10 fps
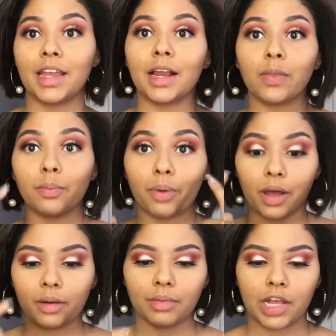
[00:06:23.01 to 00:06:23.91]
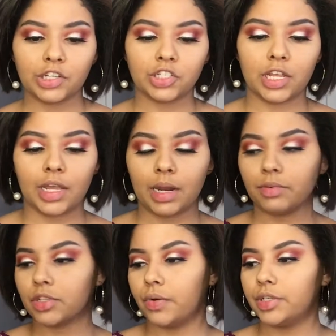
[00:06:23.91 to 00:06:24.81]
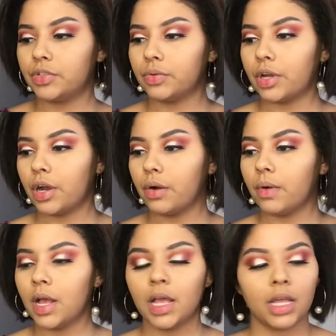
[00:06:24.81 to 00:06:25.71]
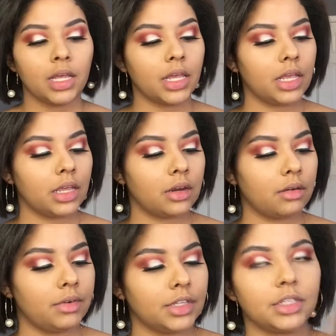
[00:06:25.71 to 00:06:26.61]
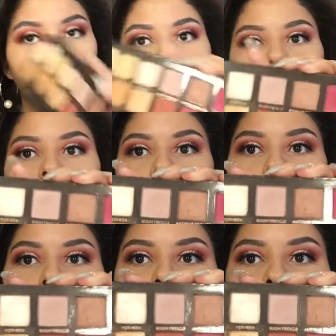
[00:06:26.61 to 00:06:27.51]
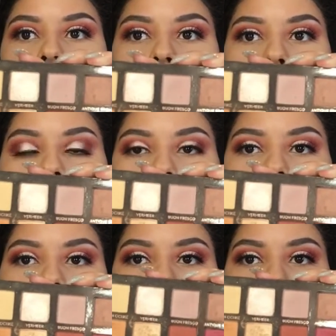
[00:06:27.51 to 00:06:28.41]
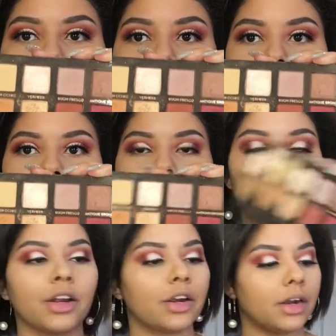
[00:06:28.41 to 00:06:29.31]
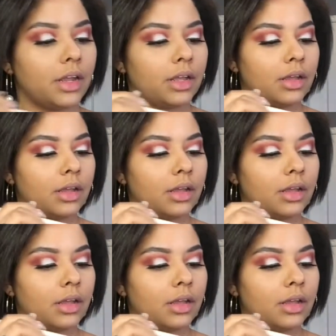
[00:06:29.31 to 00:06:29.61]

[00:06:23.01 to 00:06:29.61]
And now the bottom lash line, I'm just going to go in with the shade Burnt Orange right here.